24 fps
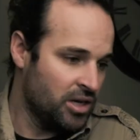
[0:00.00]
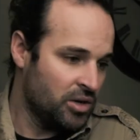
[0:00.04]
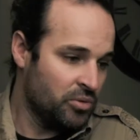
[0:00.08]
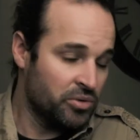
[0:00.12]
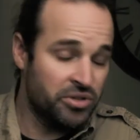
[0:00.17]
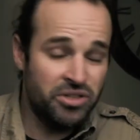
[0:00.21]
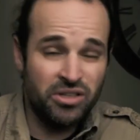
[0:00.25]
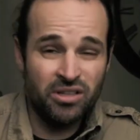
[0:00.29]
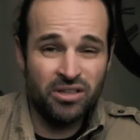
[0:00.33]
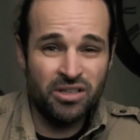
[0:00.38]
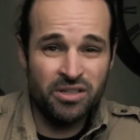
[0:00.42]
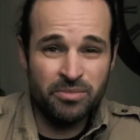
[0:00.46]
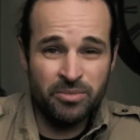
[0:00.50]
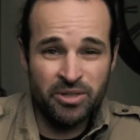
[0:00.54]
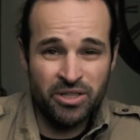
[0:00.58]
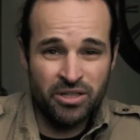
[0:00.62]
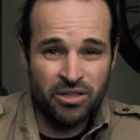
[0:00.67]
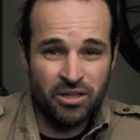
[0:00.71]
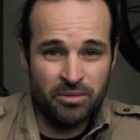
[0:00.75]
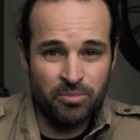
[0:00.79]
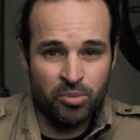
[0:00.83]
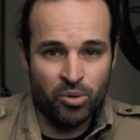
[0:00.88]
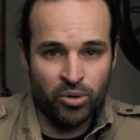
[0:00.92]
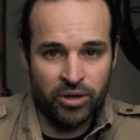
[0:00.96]
Which leads me to
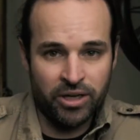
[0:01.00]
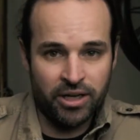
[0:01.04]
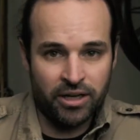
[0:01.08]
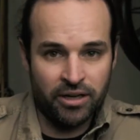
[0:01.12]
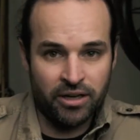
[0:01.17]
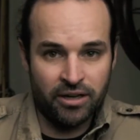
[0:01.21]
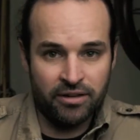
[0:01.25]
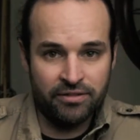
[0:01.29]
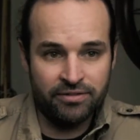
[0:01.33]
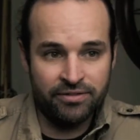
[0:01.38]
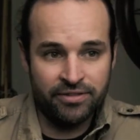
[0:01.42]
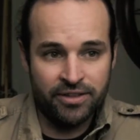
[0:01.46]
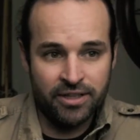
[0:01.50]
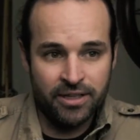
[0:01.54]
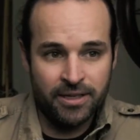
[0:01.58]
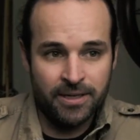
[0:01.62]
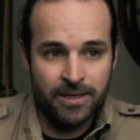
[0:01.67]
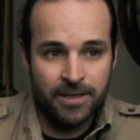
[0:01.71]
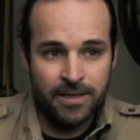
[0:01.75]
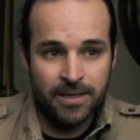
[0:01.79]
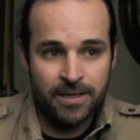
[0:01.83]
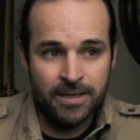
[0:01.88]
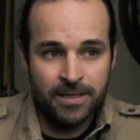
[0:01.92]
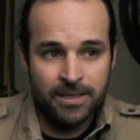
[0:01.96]
the point of,
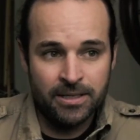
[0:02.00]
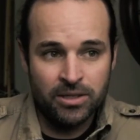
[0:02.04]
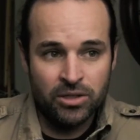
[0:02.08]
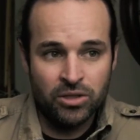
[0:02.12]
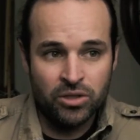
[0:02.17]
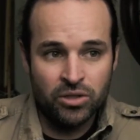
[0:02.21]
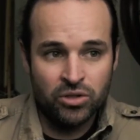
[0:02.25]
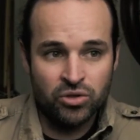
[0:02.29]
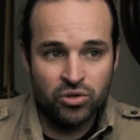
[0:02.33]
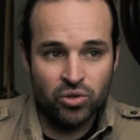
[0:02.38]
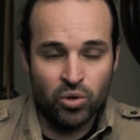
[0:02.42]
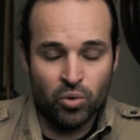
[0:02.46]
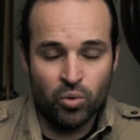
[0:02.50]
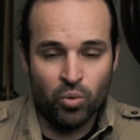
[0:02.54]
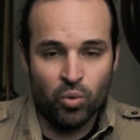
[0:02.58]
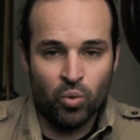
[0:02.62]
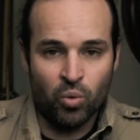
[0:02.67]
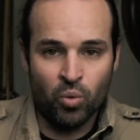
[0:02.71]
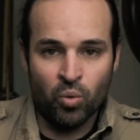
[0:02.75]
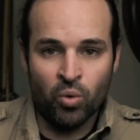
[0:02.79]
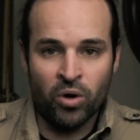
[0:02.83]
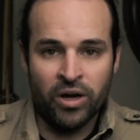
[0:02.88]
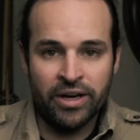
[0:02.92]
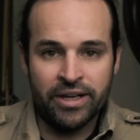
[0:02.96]
so
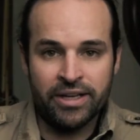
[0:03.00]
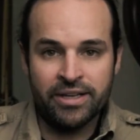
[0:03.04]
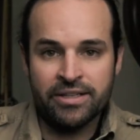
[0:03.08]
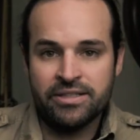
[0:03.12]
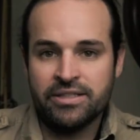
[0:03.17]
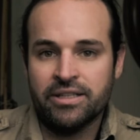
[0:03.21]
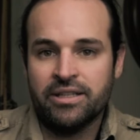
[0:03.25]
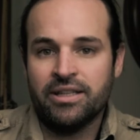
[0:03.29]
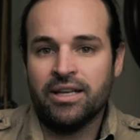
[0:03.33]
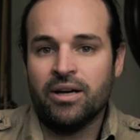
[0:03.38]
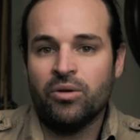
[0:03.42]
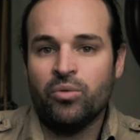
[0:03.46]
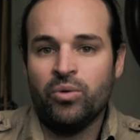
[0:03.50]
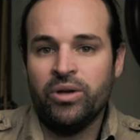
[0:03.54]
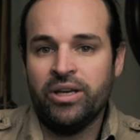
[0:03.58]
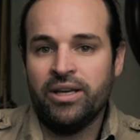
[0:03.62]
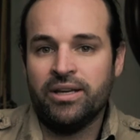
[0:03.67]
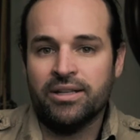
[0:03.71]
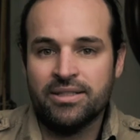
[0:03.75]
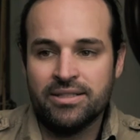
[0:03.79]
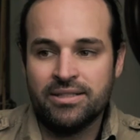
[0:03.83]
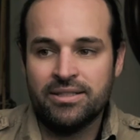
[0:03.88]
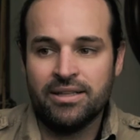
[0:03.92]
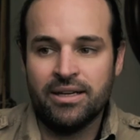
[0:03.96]
what is it that we
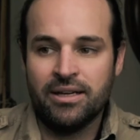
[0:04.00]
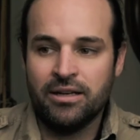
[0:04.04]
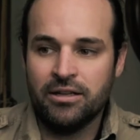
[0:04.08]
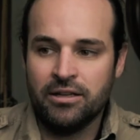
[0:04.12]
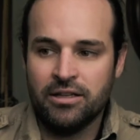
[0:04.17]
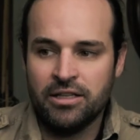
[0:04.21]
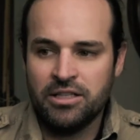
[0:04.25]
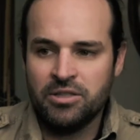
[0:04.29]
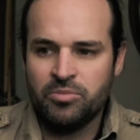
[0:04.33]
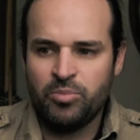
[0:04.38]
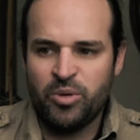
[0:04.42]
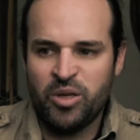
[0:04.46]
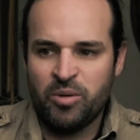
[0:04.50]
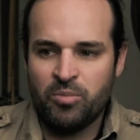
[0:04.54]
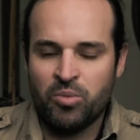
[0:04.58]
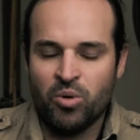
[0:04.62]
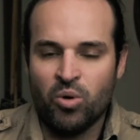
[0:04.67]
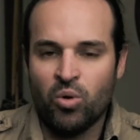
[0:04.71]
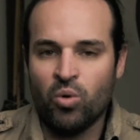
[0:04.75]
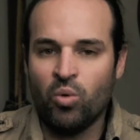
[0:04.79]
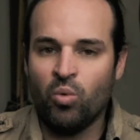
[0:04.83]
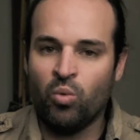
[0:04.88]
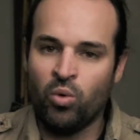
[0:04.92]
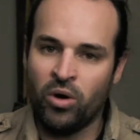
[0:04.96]
can say to these
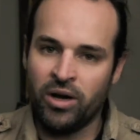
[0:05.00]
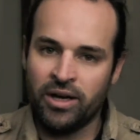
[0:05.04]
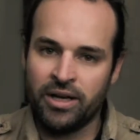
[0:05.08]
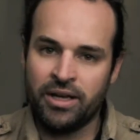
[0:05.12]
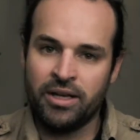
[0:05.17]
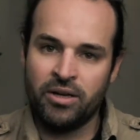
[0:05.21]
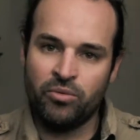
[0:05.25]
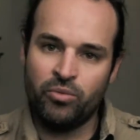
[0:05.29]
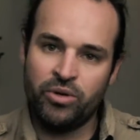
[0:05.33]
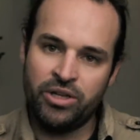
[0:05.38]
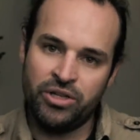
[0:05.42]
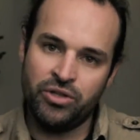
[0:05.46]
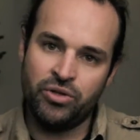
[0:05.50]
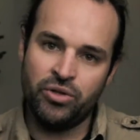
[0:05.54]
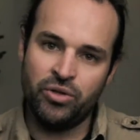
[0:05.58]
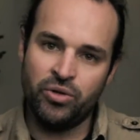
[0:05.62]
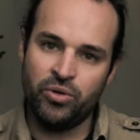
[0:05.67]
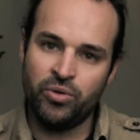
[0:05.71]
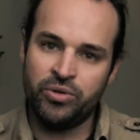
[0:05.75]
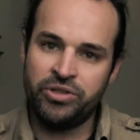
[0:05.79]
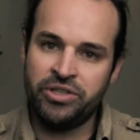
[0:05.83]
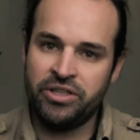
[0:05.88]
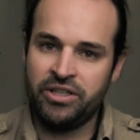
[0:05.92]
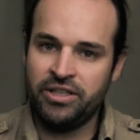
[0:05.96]
people? What can we
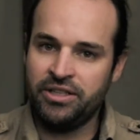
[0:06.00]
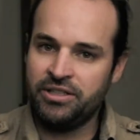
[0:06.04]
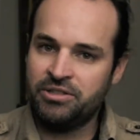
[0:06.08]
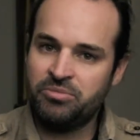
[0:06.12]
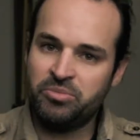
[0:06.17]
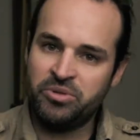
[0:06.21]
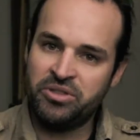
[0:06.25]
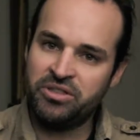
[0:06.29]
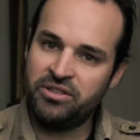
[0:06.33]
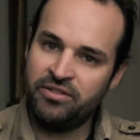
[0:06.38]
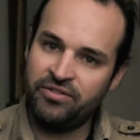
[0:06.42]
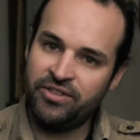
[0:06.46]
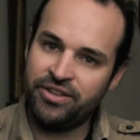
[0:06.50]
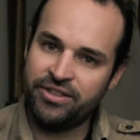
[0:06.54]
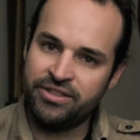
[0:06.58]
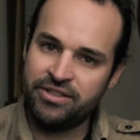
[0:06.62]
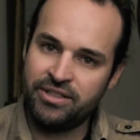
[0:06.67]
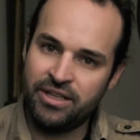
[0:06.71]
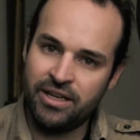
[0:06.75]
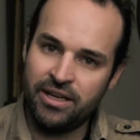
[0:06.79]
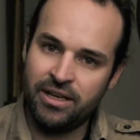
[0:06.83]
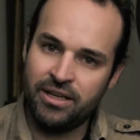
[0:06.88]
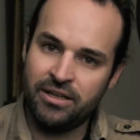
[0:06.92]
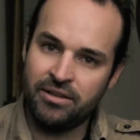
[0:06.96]
do to these specific
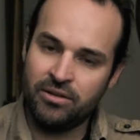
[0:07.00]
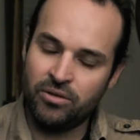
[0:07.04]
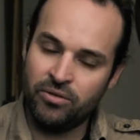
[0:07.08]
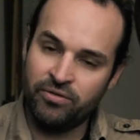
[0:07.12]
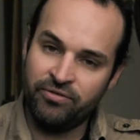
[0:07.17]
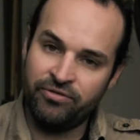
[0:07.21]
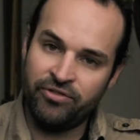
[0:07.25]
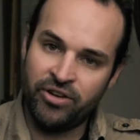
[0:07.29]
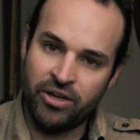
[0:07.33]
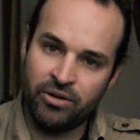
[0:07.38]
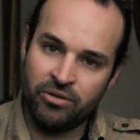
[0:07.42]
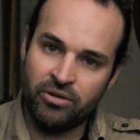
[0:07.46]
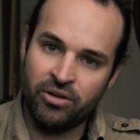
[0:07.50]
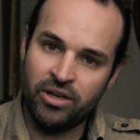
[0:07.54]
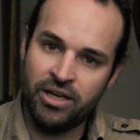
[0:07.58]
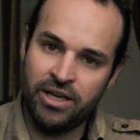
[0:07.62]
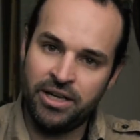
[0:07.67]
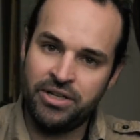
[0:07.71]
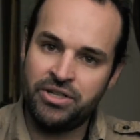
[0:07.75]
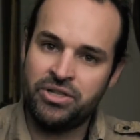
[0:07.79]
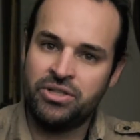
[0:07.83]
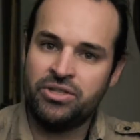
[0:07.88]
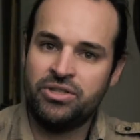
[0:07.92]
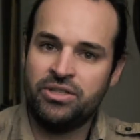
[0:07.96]
state and federal
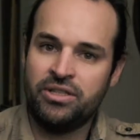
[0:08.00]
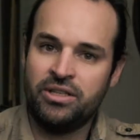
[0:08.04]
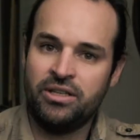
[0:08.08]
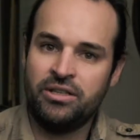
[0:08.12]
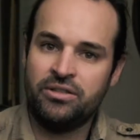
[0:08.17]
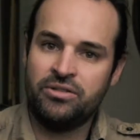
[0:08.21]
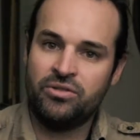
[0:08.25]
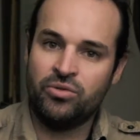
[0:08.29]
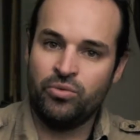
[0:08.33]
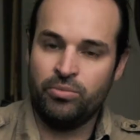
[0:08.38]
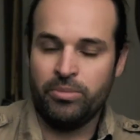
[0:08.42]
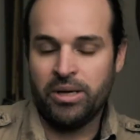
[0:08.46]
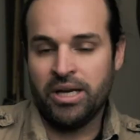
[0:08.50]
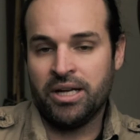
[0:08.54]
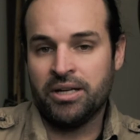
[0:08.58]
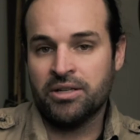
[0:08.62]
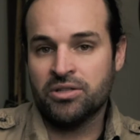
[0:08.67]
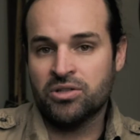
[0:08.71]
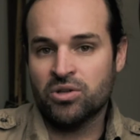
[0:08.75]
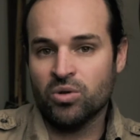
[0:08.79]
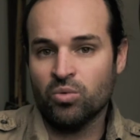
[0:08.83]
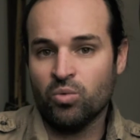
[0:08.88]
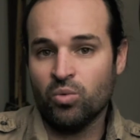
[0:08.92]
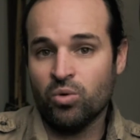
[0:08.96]
agencies who
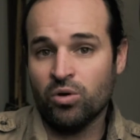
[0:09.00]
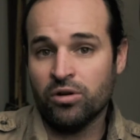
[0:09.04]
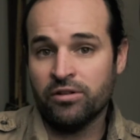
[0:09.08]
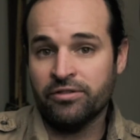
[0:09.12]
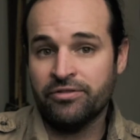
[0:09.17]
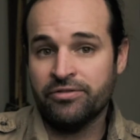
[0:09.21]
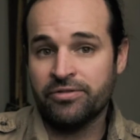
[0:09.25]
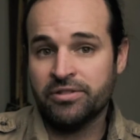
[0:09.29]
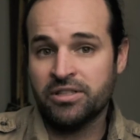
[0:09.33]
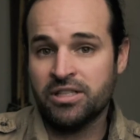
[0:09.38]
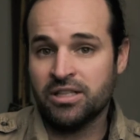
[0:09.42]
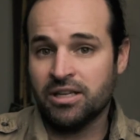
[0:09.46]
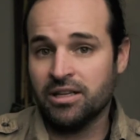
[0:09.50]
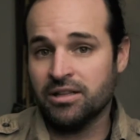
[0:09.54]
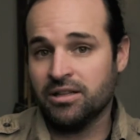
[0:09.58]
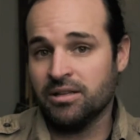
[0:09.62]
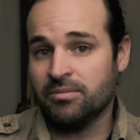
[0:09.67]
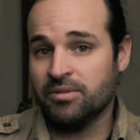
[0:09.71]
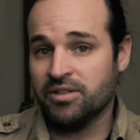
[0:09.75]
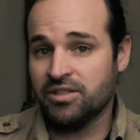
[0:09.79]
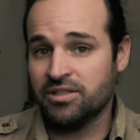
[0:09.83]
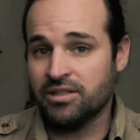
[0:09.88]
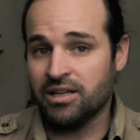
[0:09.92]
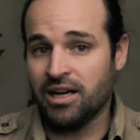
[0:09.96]
manage the wolf to get
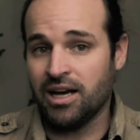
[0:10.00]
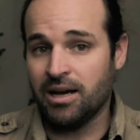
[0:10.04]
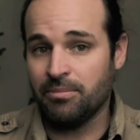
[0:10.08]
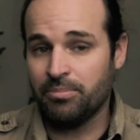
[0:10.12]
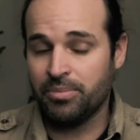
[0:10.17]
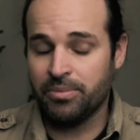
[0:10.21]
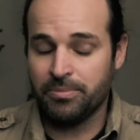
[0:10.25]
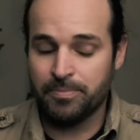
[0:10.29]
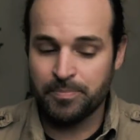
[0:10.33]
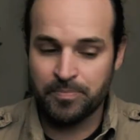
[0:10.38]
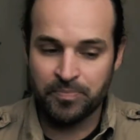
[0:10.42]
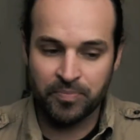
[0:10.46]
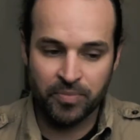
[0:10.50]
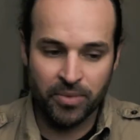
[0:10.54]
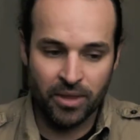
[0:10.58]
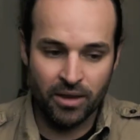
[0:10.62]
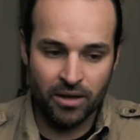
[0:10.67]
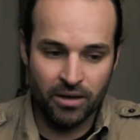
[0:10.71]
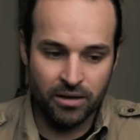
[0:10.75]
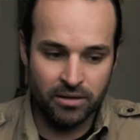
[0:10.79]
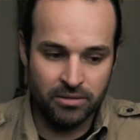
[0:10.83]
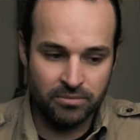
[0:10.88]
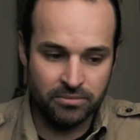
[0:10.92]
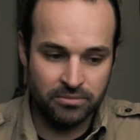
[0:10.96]
them to stop
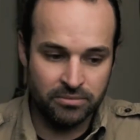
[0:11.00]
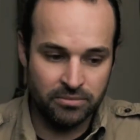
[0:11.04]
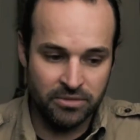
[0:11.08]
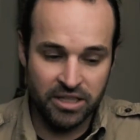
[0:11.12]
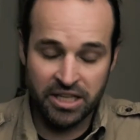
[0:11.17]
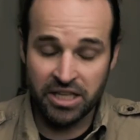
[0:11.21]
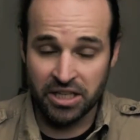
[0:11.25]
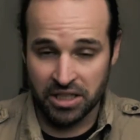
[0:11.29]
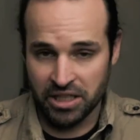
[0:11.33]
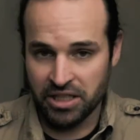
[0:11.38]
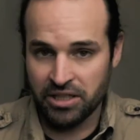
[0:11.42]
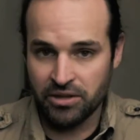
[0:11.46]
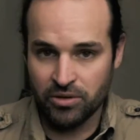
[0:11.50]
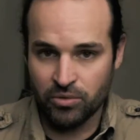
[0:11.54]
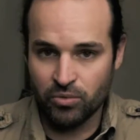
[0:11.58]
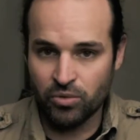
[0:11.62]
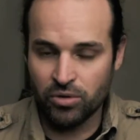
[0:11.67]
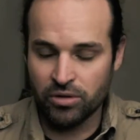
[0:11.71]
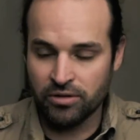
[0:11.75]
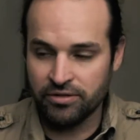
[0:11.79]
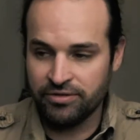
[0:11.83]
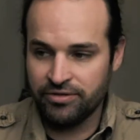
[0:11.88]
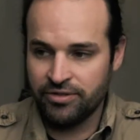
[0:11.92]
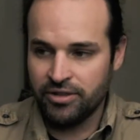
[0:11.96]
killing the
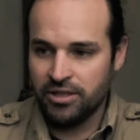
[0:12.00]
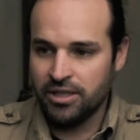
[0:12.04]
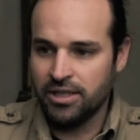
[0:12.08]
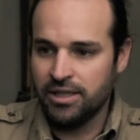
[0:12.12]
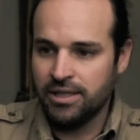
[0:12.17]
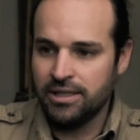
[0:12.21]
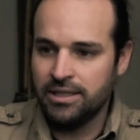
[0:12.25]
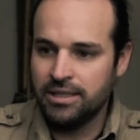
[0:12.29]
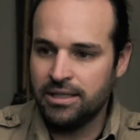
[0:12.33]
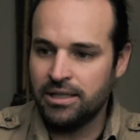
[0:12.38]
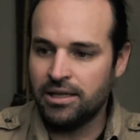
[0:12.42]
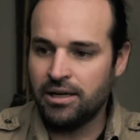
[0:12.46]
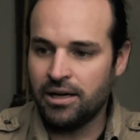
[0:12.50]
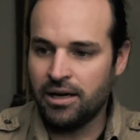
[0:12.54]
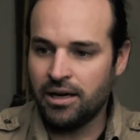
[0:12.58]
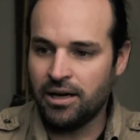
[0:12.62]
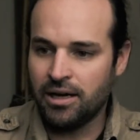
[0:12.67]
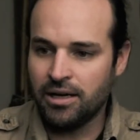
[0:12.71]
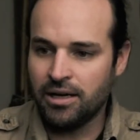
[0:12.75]
wolf?